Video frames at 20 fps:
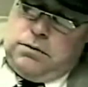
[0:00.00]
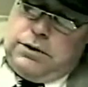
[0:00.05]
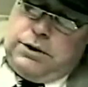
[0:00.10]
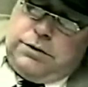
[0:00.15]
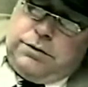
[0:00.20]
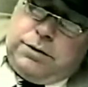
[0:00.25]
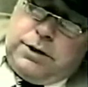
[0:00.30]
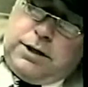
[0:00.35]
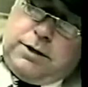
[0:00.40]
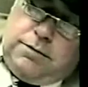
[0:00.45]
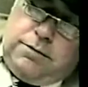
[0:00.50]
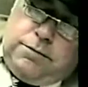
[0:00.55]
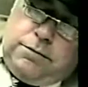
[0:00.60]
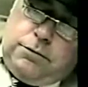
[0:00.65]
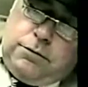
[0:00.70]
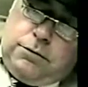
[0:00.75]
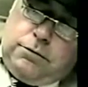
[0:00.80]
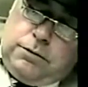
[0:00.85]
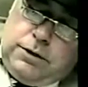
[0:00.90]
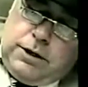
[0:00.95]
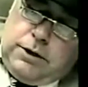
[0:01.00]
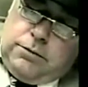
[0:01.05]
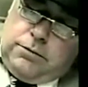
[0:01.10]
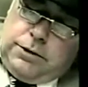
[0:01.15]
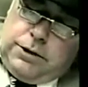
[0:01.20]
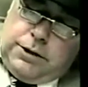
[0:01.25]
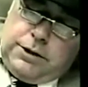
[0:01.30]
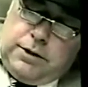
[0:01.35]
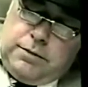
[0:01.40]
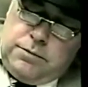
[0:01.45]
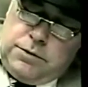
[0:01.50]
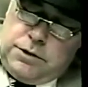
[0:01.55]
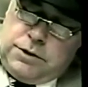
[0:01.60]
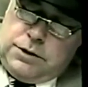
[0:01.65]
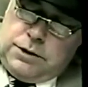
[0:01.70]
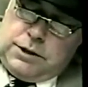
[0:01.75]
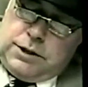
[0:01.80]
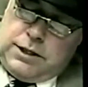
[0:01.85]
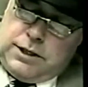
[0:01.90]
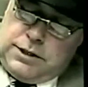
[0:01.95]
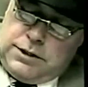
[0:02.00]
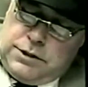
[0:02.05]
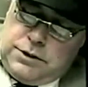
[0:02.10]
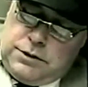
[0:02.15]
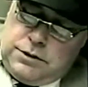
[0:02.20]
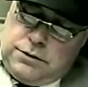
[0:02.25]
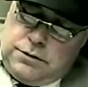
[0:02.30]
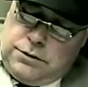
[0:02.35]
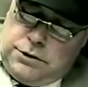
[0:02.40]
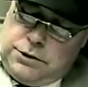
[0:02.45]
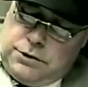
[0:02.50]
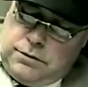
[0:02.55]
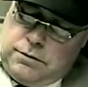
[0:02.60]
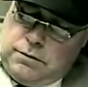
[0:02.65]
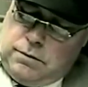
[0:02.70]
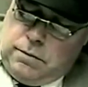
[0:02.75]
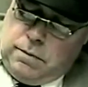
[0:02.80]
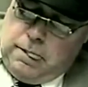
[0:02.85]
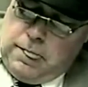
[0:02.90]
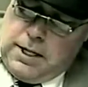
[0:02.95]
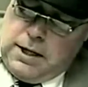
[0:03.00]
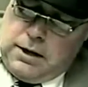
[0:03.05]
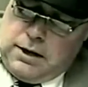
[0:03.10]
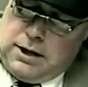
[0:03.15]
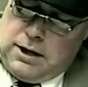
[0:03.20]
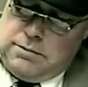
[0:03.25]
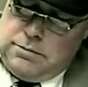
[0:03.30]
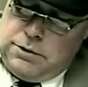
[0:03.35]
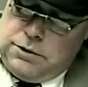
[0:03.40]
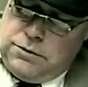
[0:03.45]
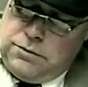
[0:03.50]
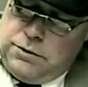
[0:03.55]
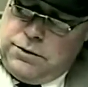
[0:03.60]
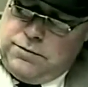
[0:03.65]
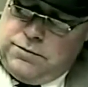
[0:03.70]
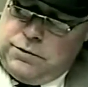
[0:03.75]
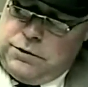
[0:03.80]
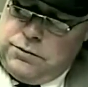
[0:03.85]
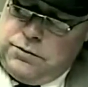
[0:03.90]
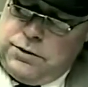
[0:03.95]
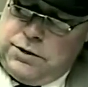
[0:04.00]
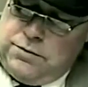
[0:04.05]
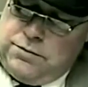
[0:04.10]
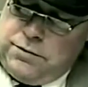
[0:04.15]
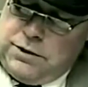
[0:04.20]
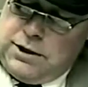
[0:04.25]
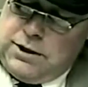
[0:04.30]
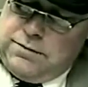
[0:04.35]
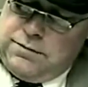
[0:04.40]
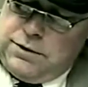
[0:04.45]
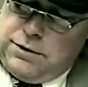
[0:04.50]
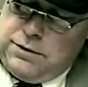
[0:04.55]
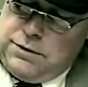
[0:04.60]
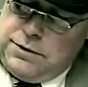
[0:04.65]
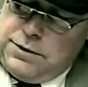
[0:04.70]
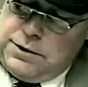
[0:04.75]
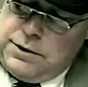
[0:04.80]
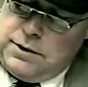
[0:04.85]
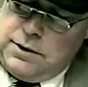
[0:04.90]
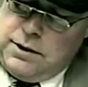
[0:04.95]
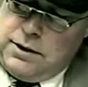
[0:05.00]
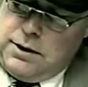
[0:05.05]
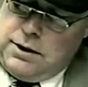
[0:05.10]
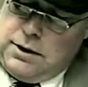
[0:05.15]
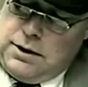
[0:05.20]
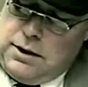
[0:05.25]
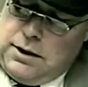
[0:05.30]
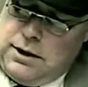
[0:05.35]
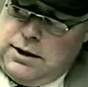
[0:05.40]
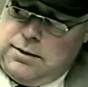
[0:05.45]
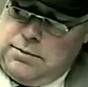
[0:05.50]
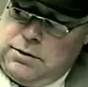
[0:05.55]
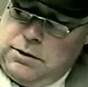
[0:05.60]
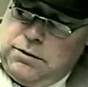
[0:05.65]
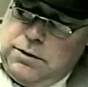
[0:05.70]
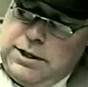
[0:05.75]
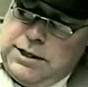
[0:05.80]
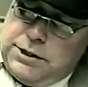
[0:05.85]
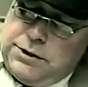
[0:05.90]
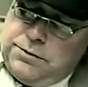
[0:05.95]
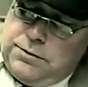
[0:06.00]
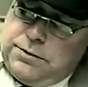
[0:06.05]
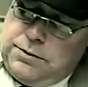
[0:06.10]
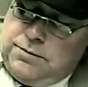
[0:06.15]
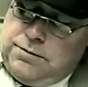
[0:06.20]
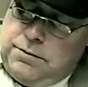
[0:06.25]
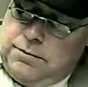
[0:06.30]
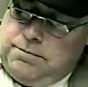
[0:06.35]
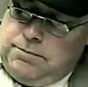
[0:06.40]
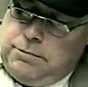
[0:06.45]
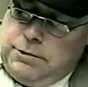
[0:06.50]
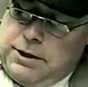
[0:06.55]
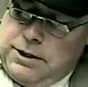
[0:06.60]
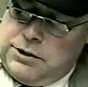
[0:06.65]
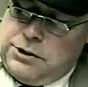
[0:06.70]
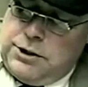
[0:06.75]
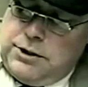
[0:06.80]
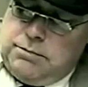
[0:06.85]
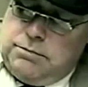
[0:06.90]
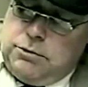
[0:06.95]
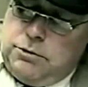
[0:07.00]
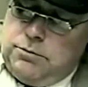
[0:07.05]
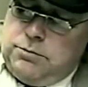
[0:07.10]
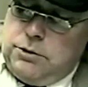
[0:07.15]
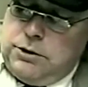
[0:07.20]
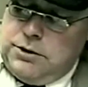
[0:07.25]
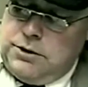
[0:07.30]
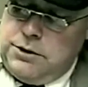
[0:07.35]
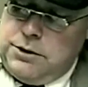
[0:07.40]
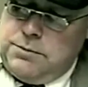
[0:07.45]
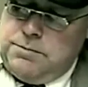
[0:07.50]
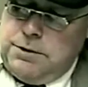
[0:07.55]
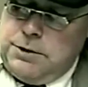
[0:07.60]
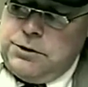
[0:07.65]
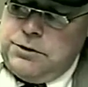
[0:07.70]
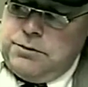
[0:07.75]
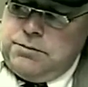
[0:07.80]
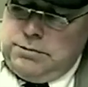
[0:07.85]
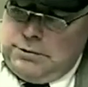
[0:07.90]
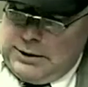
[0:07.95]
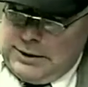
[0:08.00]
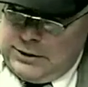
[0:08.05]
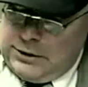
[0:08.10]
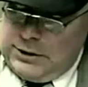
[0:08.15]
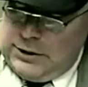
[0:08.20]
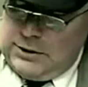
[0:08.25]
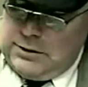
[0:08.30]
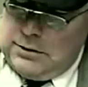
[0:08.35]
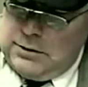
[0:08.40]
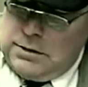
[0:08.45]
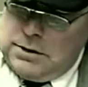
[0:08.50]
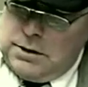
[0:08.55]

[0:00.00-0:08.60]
We do not fool around when it comes to the Constitution. I've been doing it for 25 years. I am a graduate of Project Blue Book, the special project.